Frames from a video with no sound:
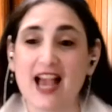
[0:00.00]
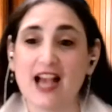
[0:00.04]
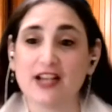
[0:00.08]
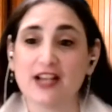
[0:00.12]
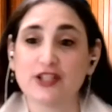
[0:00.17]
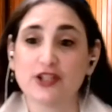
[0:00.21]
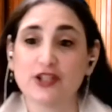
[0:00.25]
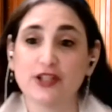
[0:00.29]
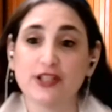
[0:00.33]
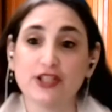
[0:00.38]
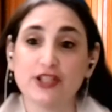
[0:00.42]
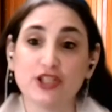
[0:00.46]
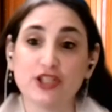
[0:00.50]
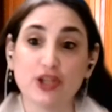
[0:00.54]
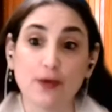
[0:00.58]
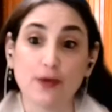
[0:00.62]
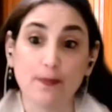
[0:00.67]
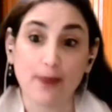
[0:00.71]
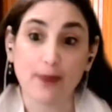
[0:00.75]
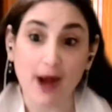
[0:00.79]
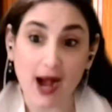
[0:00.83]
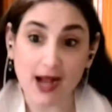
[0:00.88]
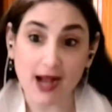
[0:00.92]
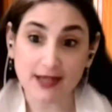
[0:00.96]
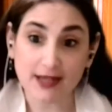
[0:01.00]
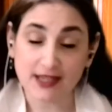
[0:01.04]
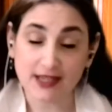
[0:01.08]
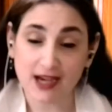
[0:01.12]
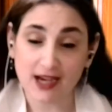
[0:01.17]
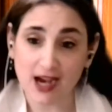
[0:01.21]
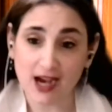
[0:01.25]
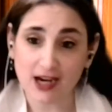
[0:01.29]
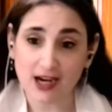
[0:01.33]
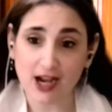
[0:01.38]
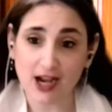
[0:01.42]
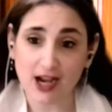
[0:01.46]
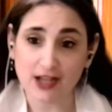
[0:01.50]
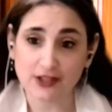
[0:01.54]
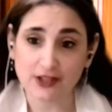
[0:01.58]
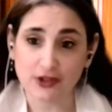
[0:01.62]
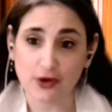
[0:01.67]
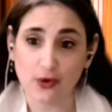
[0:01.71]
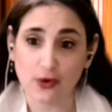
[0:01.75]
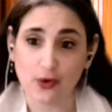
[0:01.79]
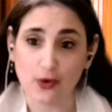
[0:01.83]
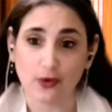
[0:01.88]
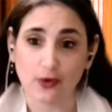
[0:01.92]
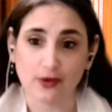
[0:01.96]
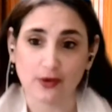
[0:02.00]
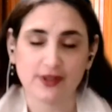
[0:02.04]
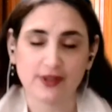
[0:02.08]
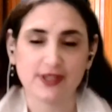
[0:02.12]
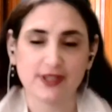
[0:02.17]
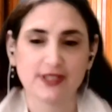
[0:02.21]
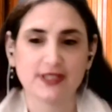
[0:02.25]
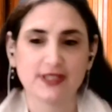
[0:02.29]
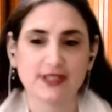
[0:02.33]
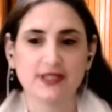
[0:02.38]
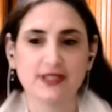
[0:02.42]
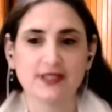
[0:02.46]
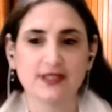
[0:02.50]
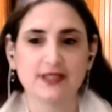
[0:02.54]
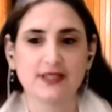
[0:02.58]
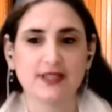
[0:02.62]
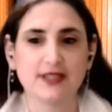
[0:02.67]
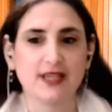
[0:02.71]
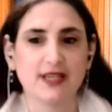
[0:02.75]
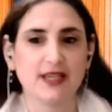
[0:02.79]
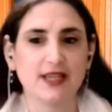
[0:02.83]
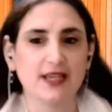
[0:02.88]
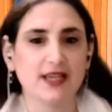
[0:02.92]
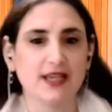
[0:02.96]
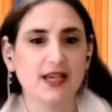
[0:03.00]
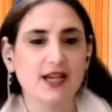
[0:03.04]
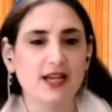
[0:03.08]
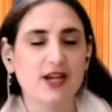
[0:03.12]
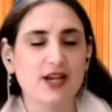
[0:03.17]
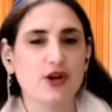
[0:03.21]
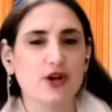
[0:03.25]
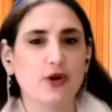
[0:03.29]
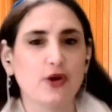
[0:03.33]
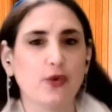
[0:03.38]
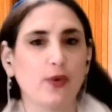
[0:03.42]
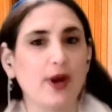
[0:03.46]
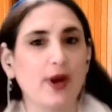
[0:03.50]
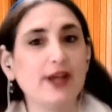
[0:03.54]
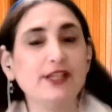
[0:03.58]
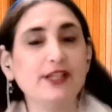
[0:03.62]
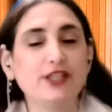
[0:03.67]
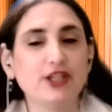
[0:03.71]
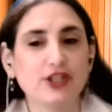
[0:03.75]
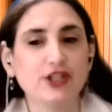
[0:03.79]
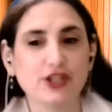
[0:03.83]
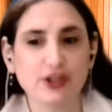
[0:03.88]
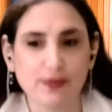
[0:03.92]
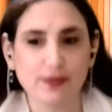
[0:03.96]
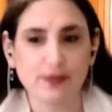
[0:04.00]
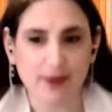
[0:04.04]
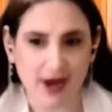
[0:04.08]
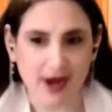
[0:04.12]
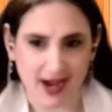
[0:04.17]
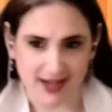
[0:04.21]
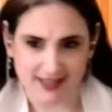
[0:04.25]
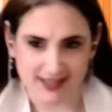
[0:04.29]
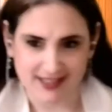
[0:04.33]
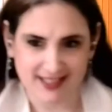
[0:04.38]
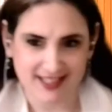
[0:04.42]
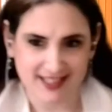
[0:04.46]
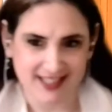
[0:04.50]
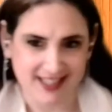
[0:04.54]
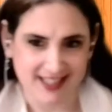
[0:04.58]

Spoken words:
actually Shabbat Hagadol. This is the Great Shabbat,